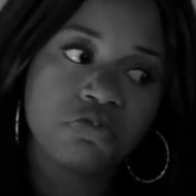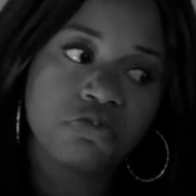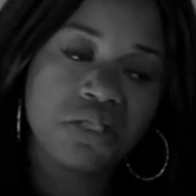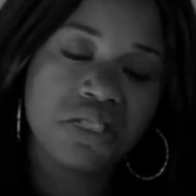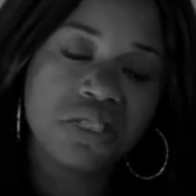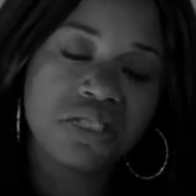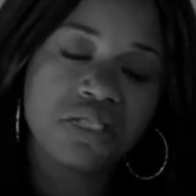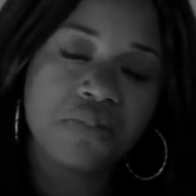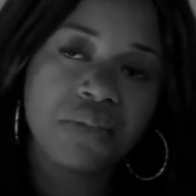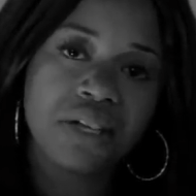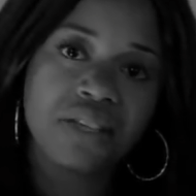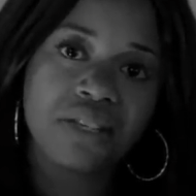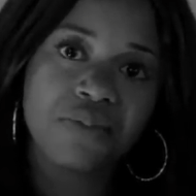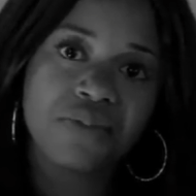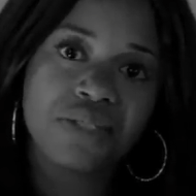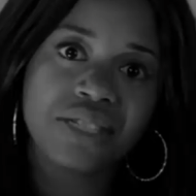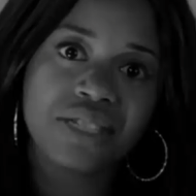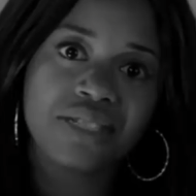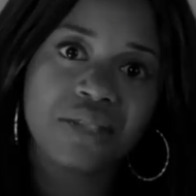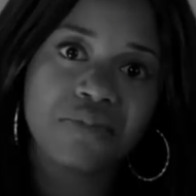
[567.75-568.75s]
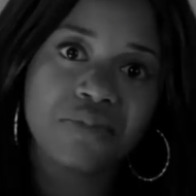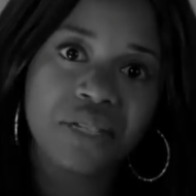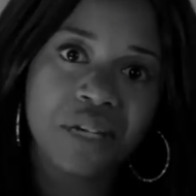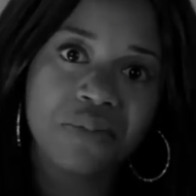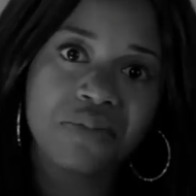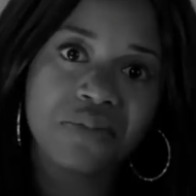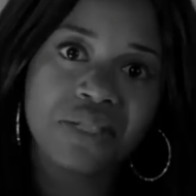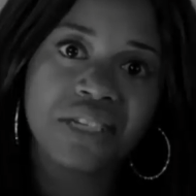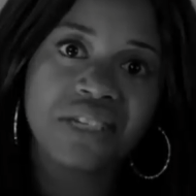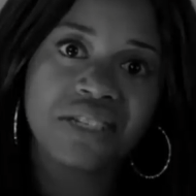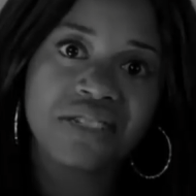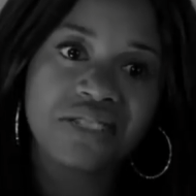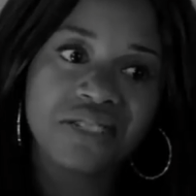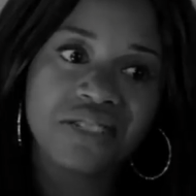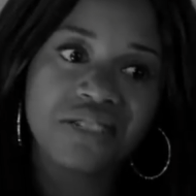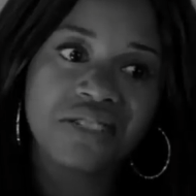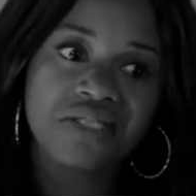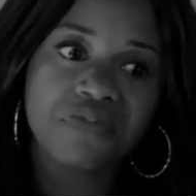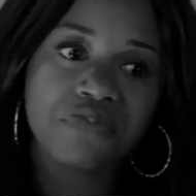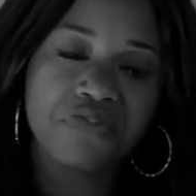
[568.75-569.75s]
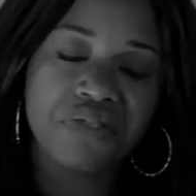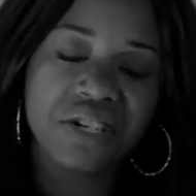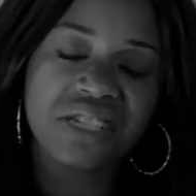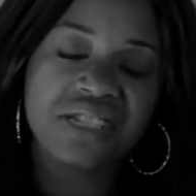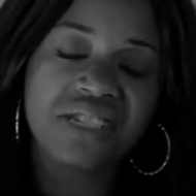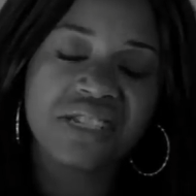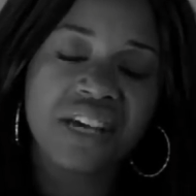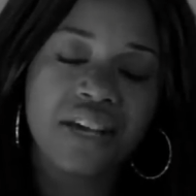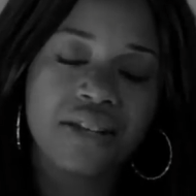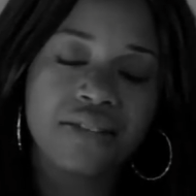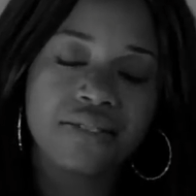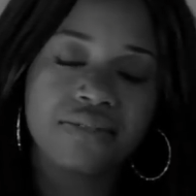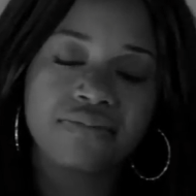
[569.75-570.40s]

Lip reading: But Samantha Musa sometimes gets pretty sad.